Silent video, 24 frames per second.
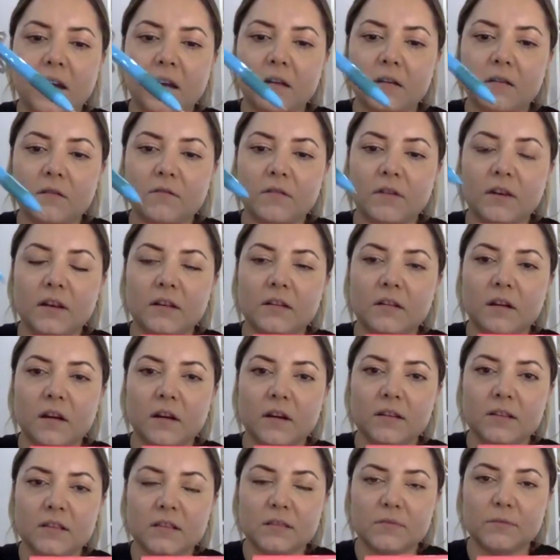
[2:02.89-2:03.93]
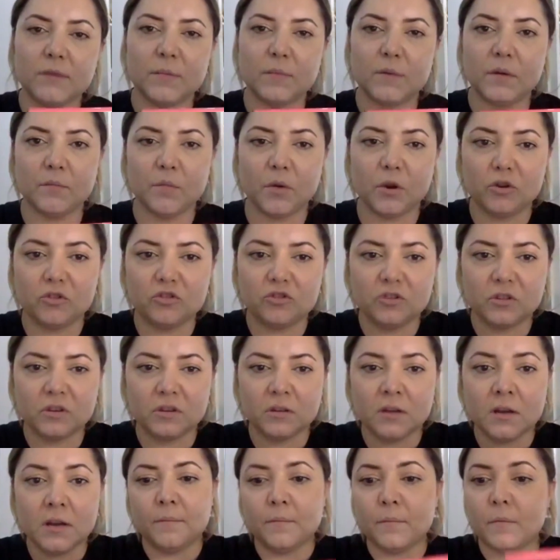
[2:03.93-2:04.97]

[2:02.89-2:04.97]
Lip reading: in a really nice sweepy motion.